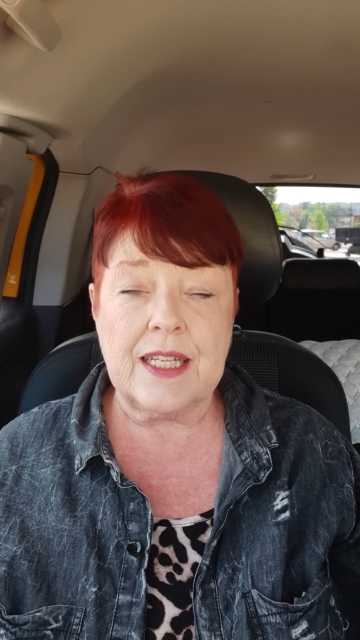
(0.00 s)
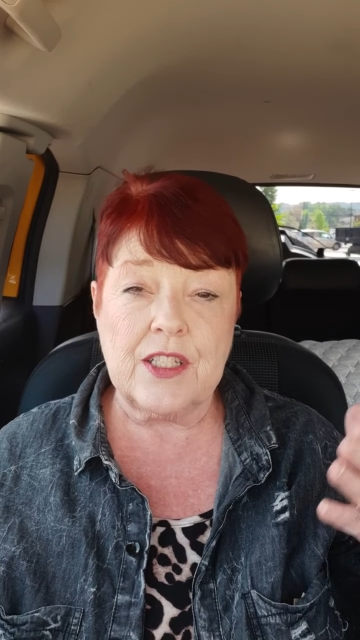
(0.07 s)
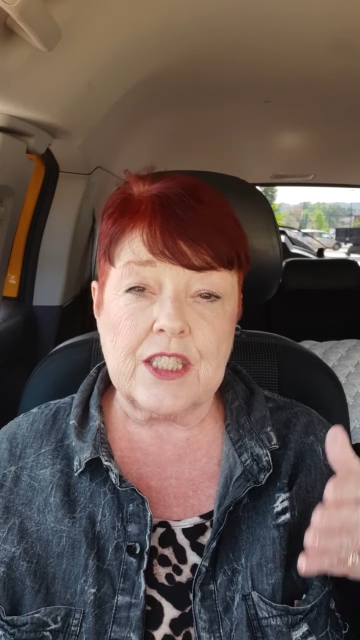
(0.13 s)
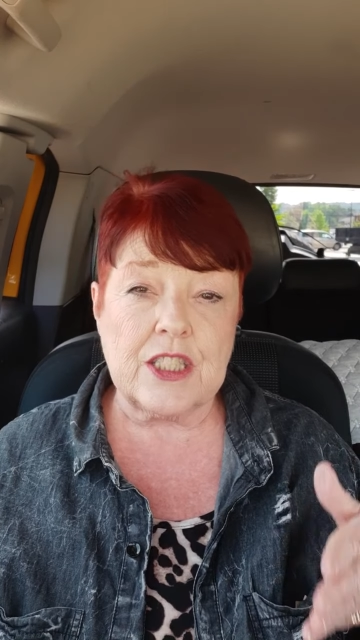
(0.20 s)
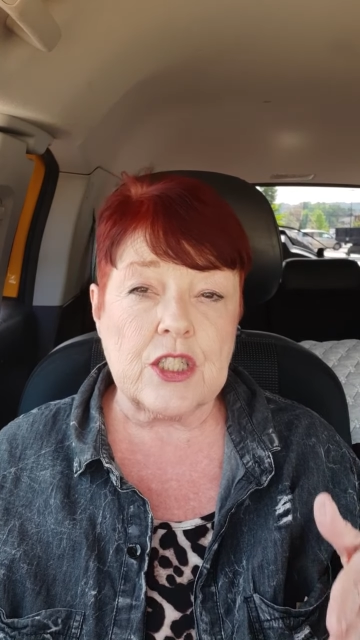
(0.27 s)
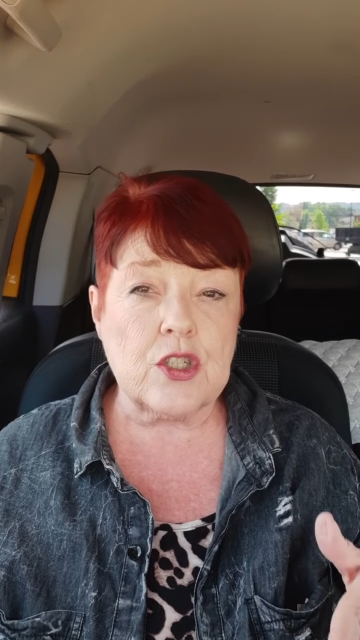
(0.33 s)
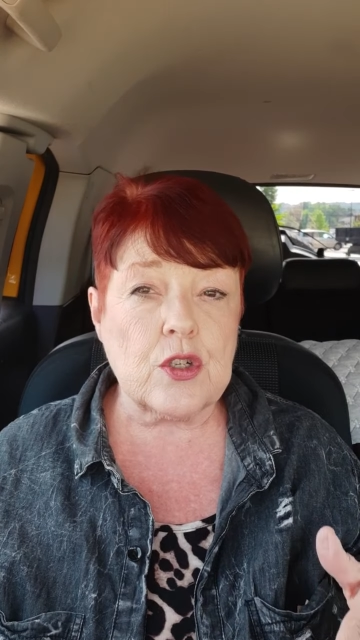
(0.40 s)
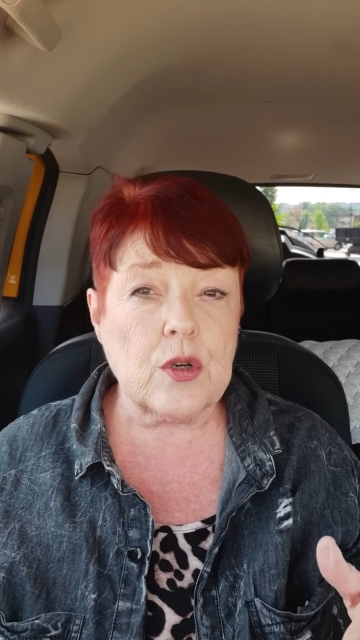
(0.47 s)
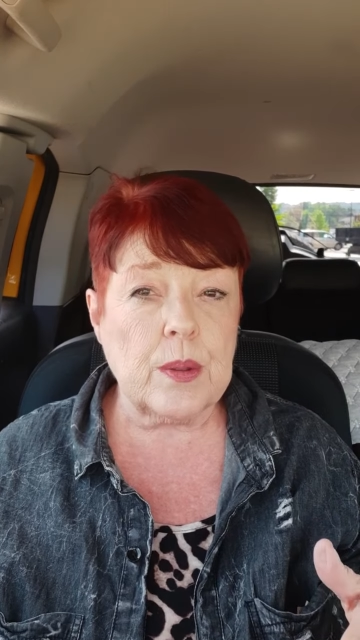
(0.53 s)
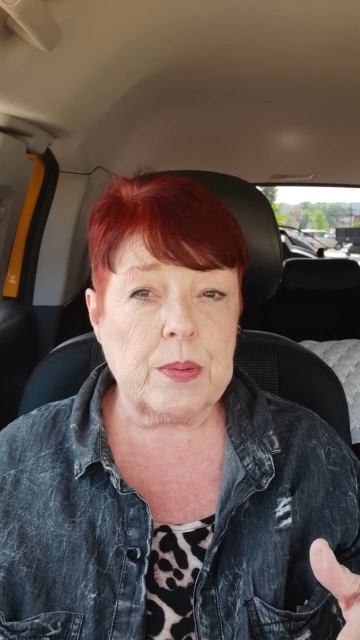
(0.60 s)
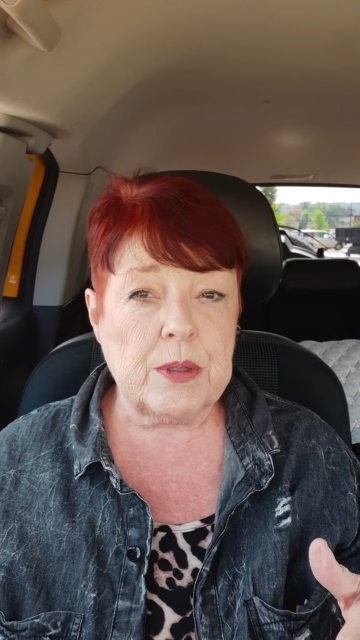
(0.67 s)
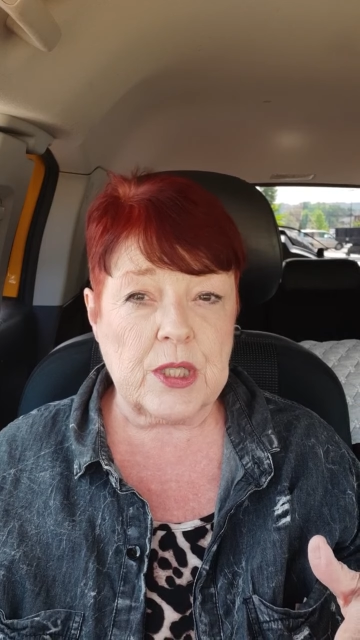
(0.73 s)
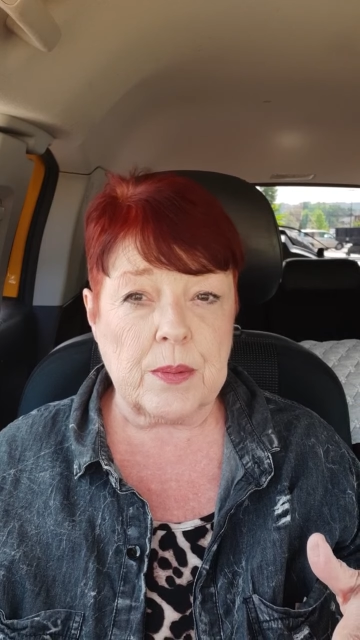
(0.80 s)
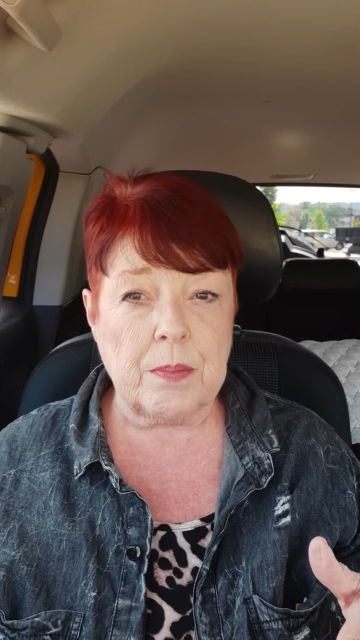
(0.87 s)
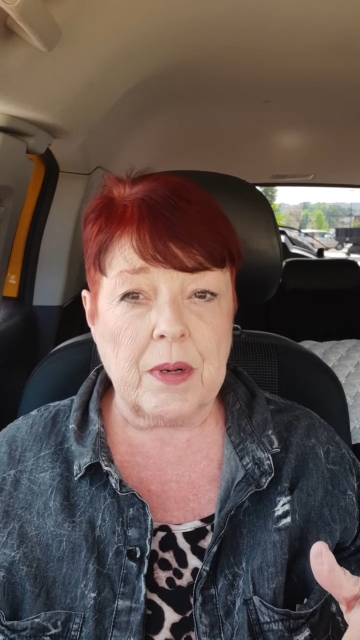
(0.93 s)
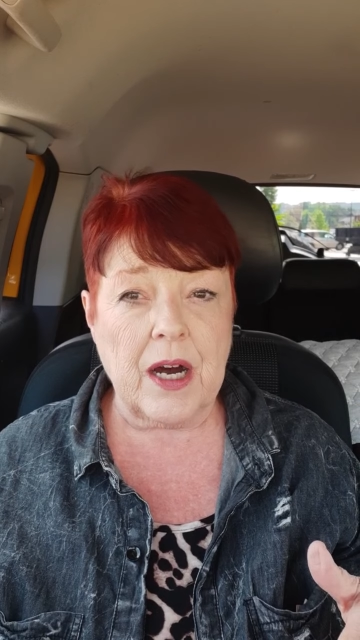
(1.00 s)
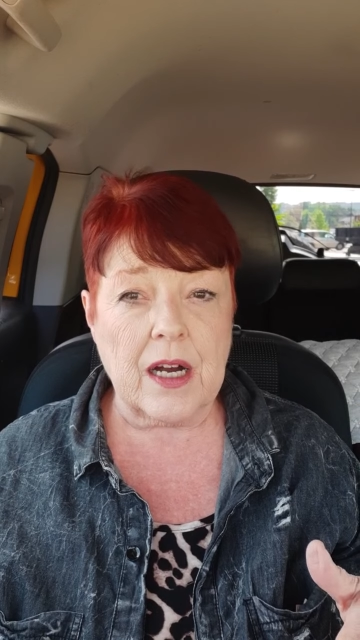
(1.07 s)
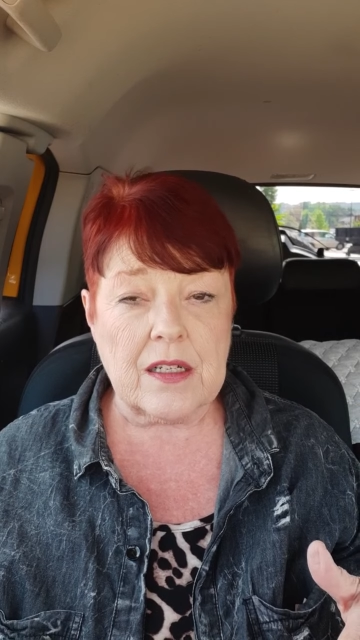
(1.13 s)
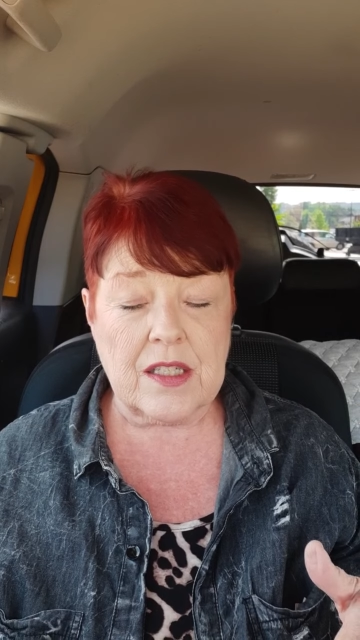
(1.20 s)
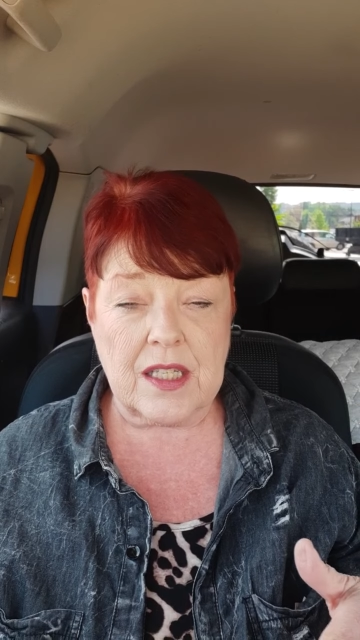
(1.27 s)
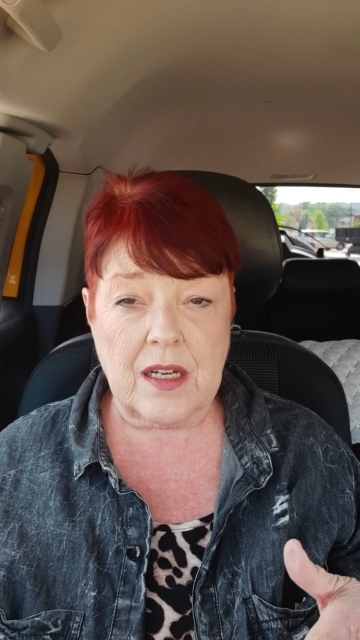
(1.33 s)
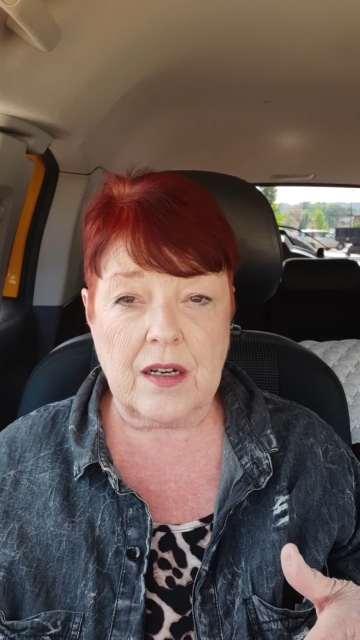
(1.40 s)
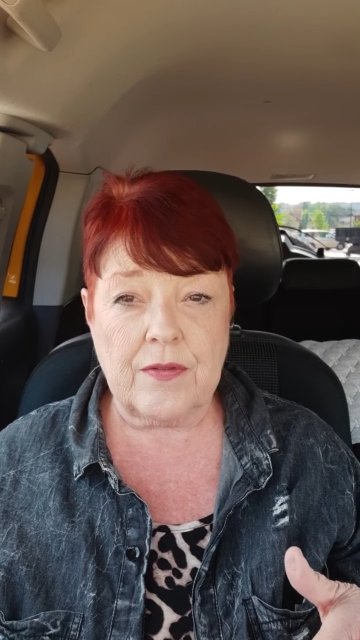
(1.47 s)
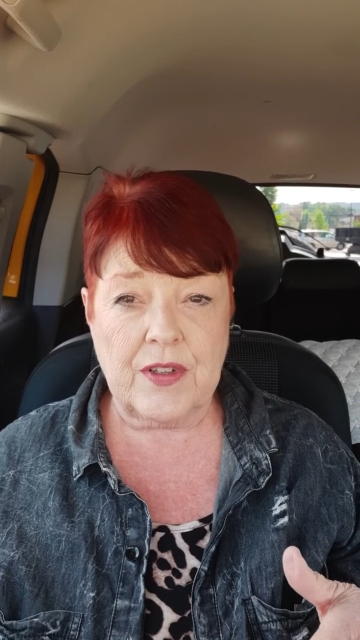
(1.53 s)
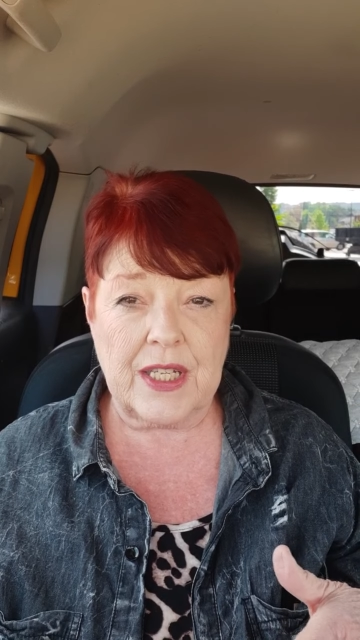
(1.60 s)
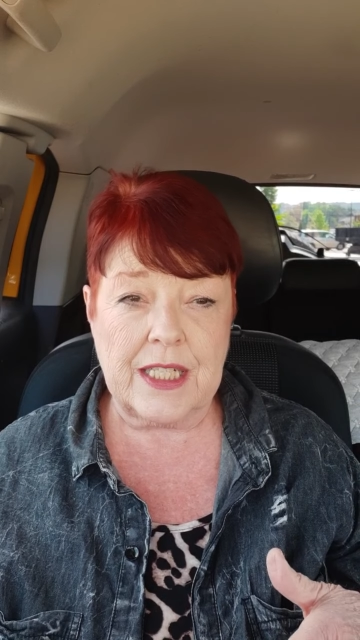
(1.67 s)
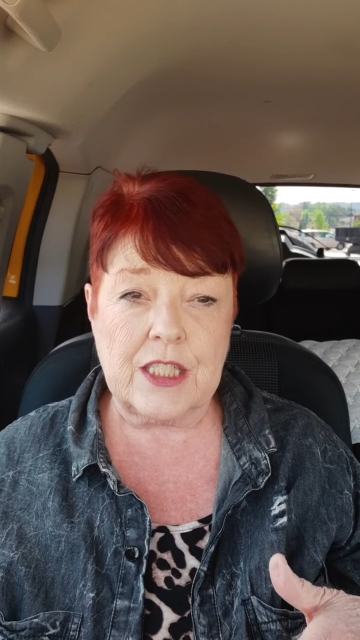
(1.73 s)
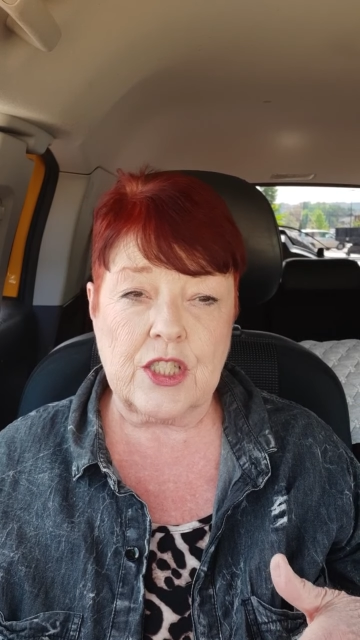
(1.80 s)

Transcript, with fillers: in the description box of